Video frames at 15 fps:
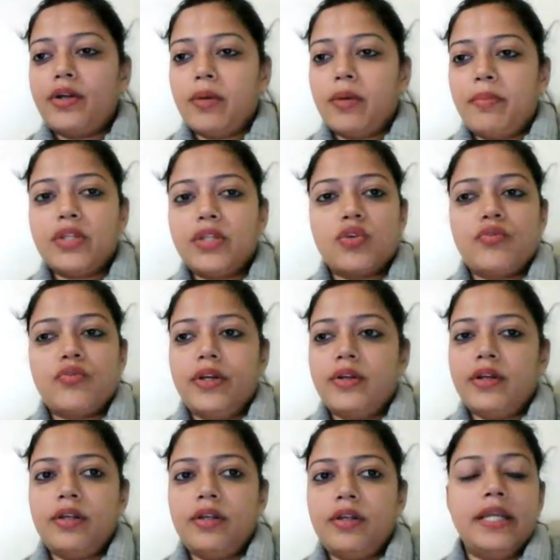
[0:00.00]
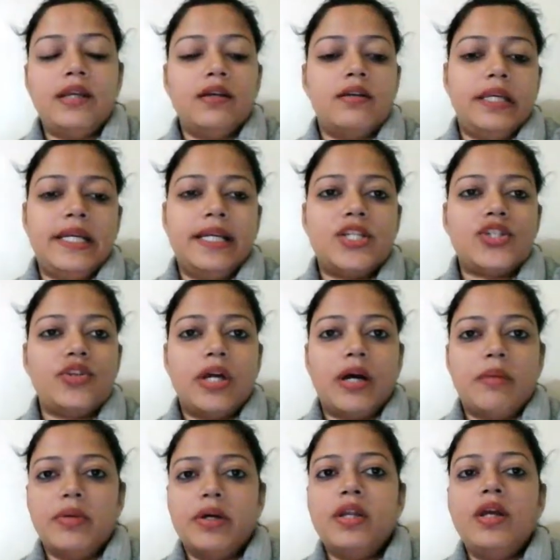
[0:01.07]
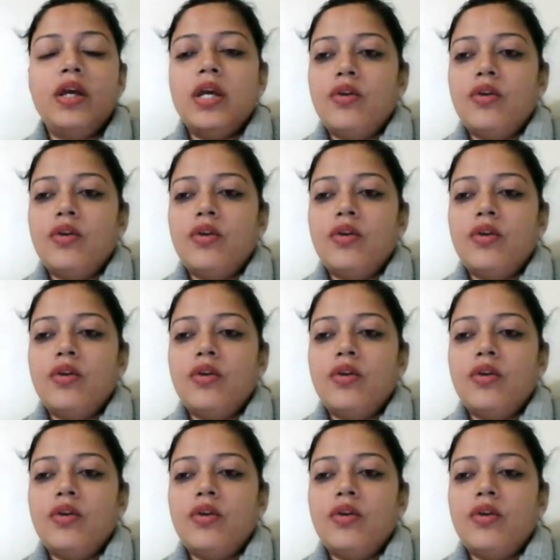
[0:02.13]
topics of English grammar,